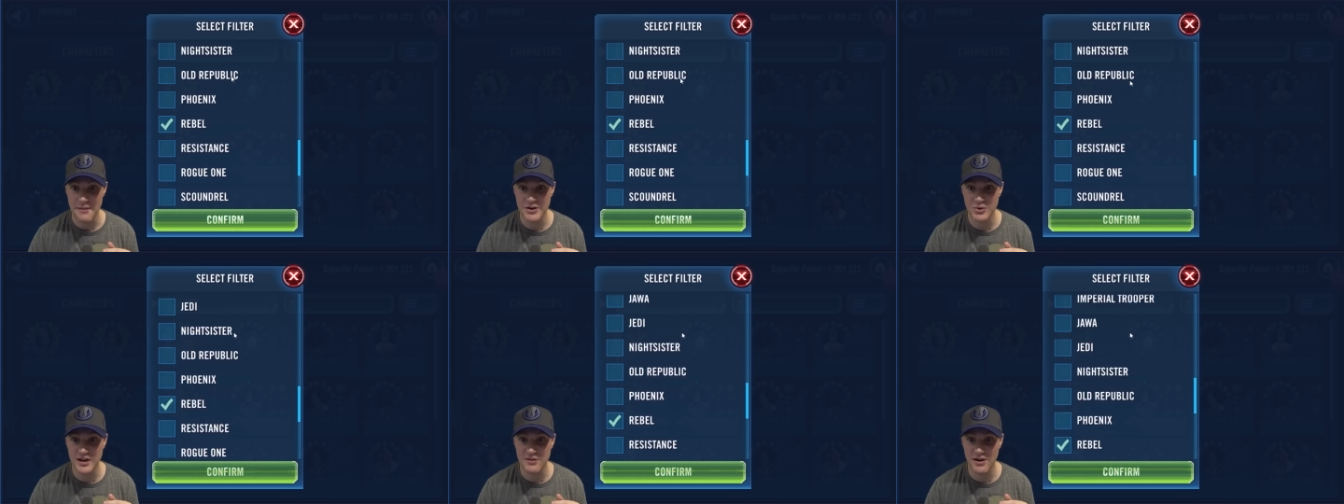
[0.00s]
I'm
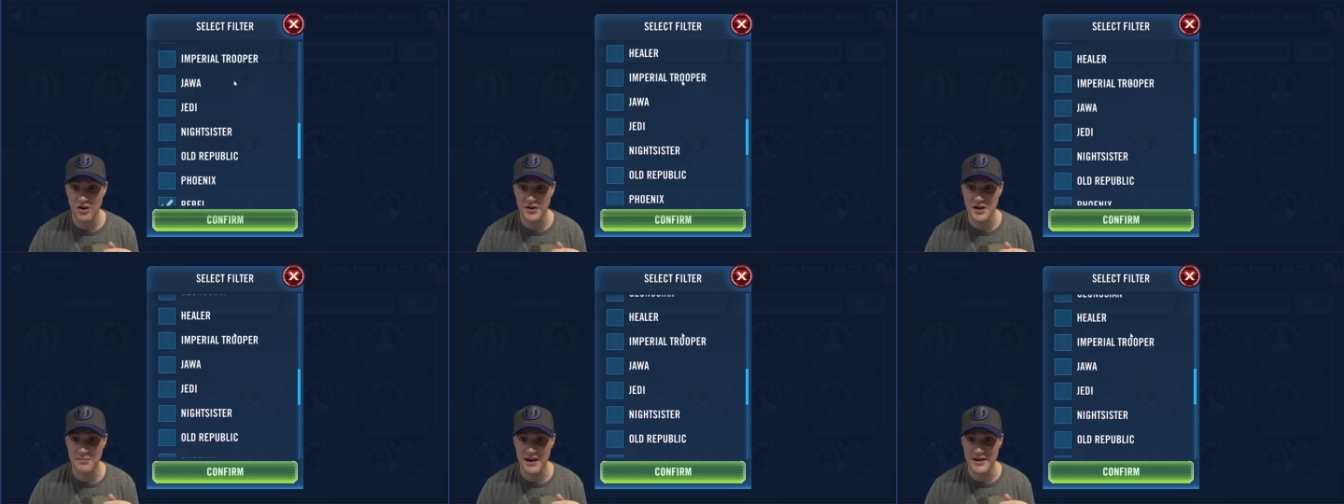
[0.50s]
going to quick go
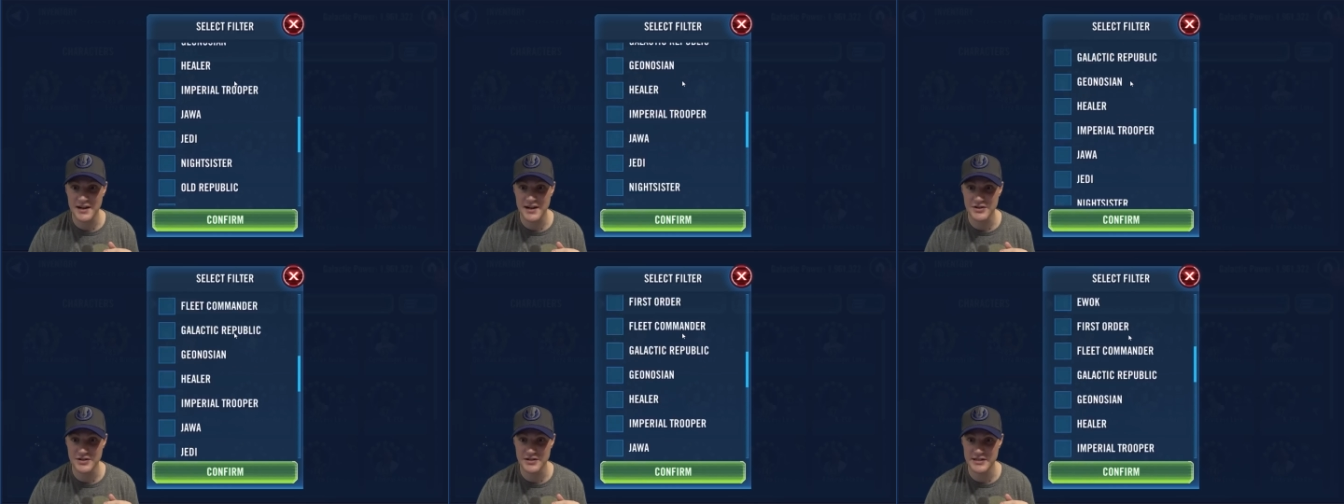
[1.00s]
to your Bounty
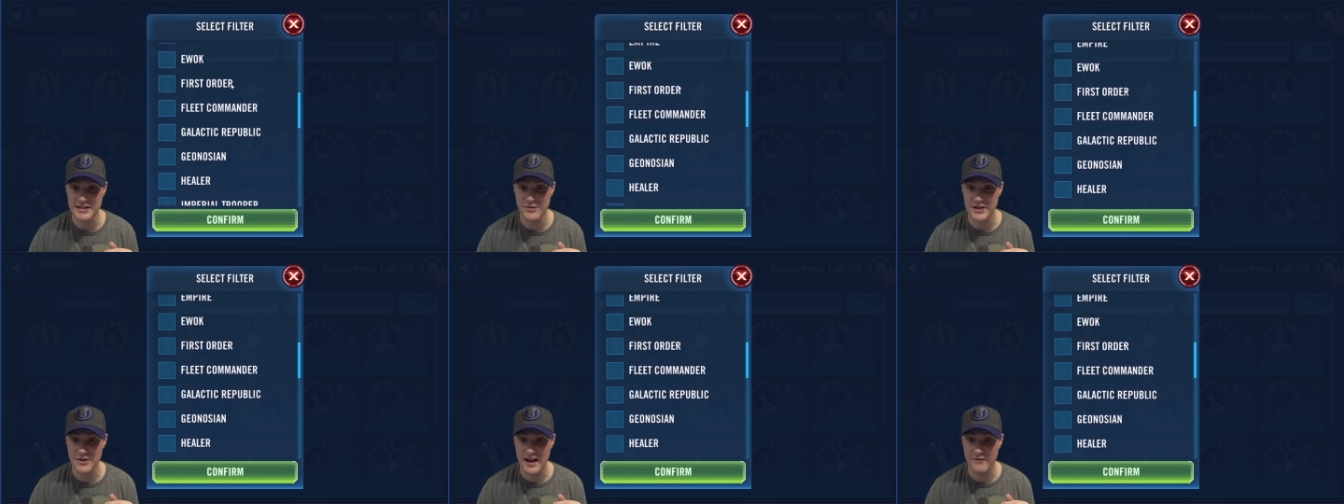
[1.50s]
Hunters and see
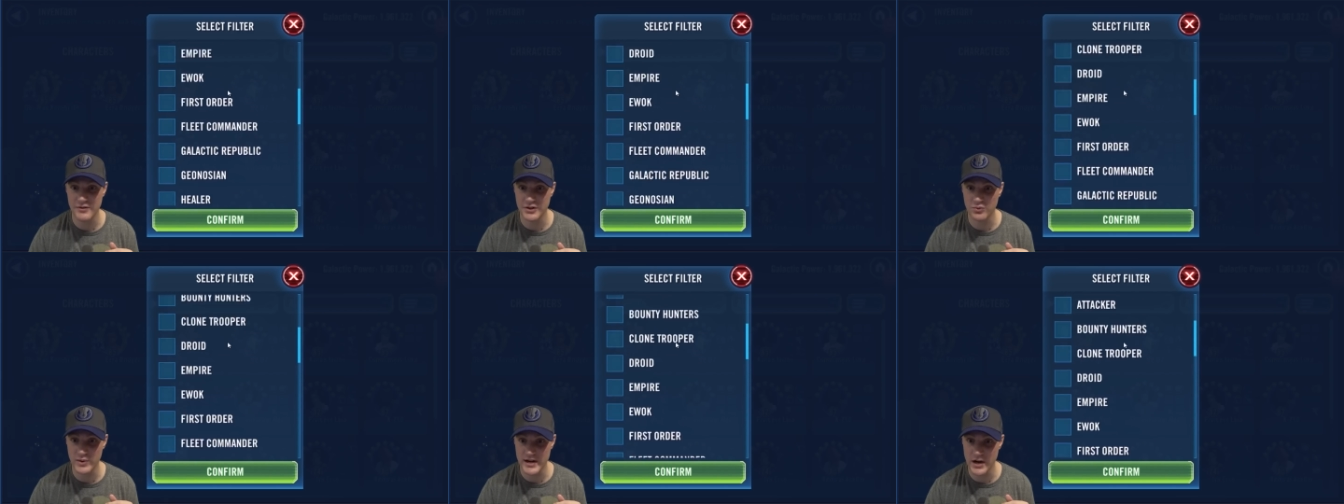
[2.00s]
what you have
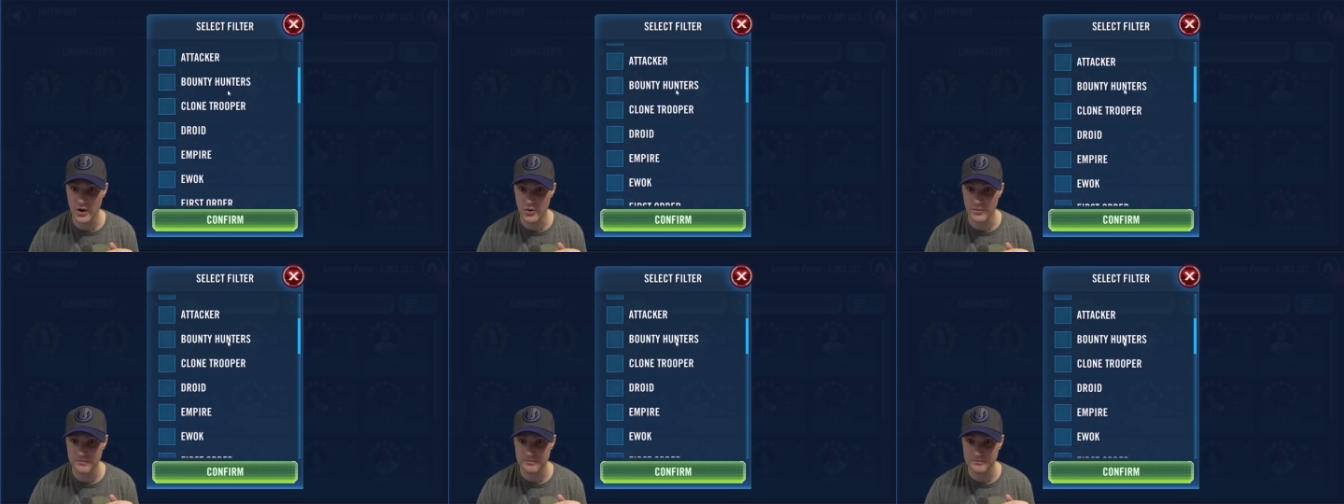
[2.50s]
with
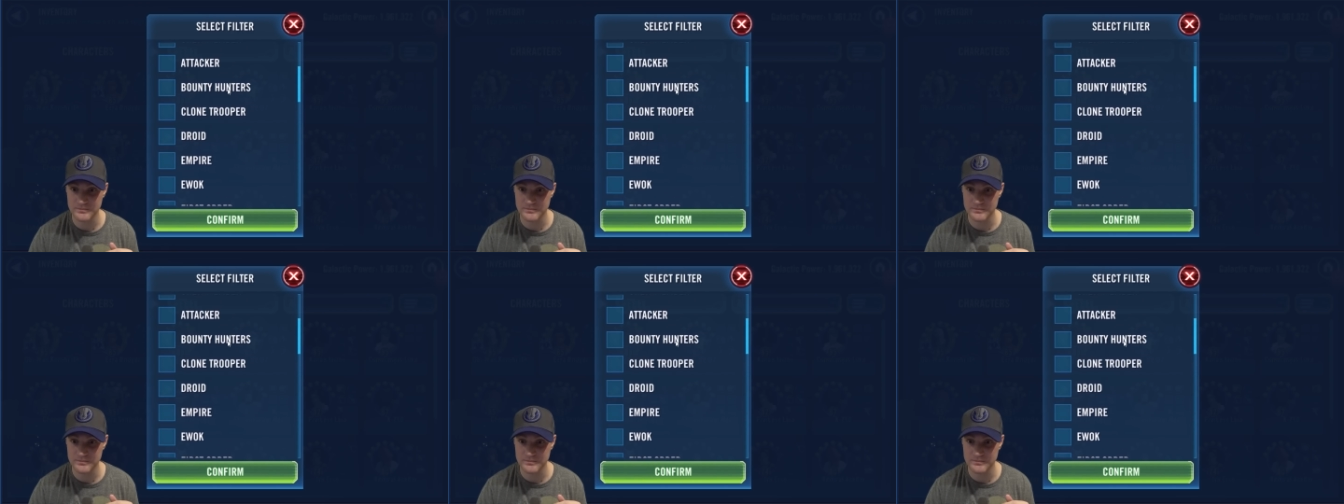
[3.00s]
Greedo.